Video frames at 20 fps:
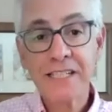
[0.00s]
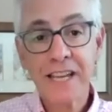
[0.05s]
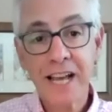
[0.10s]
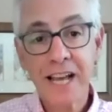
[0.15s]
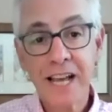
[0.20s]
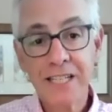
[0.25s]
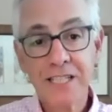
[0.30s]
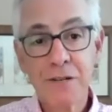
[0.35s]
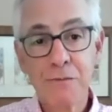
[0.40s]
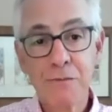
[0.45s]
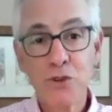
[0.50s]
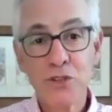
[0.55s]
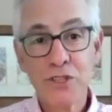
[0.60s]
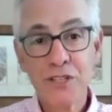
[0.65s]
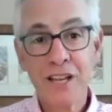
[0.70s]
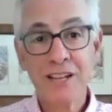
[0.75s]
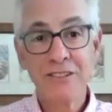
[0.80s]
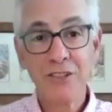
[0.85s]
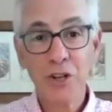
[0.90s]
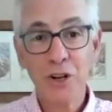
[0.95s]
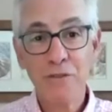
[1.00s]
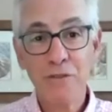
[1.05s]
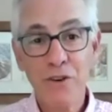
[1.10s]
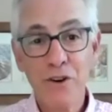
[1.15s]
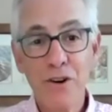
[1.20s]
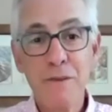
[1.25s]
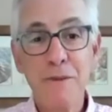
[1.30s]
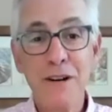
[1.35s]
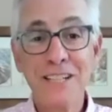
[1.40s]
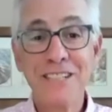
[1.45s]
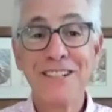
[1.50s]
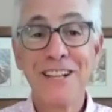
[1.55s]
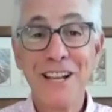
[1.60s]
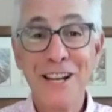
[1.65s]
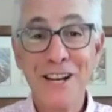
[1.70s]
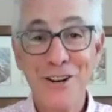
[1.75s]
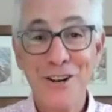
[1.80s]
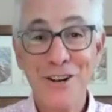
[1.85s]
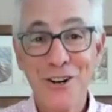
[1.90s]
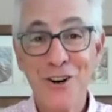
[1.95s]
customer is going to look very much like
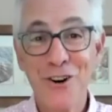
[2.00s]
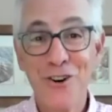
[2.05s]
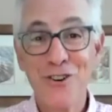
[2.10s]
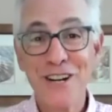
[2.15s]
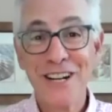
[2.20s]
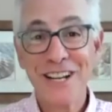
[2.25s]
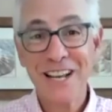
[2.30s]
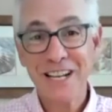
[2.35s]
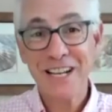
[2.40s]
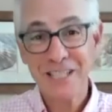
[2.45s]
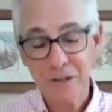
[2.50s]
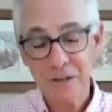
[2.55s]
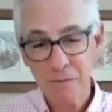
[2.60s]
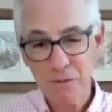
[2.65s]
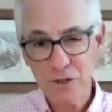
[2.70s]
your current customer.